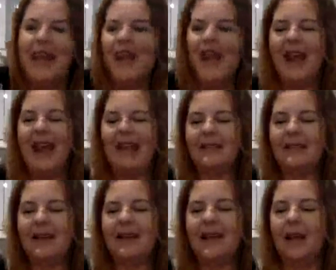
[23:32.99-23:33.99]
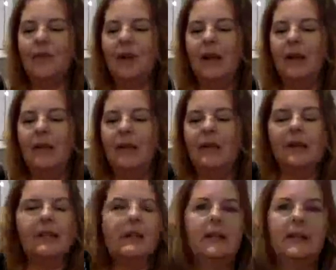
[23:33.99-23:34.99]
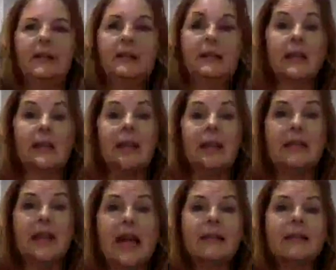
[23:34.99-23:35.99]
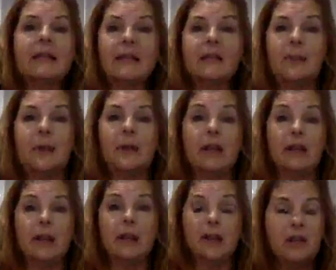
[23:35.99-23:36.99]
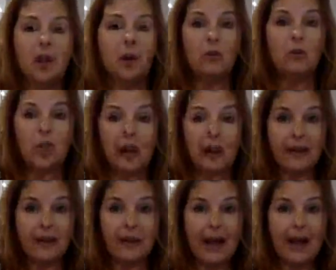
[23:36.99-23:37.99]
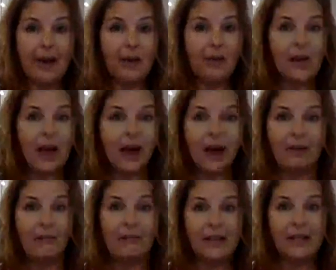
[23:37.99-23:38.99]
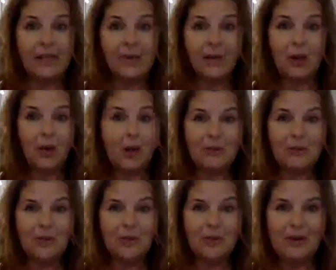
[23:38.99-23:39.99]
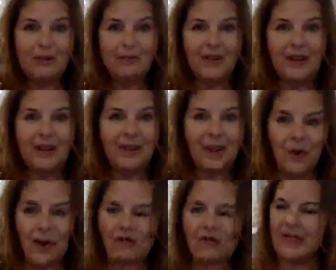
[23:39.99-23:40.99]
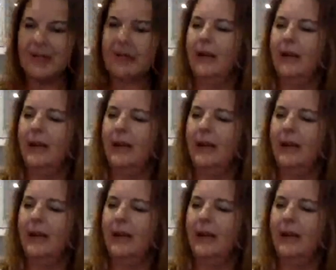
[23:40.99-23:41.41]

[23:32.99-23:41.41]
And uh, anyway, this is, it's an excellent spirit. So check them out on Facebook, or I'm sure you can find their website.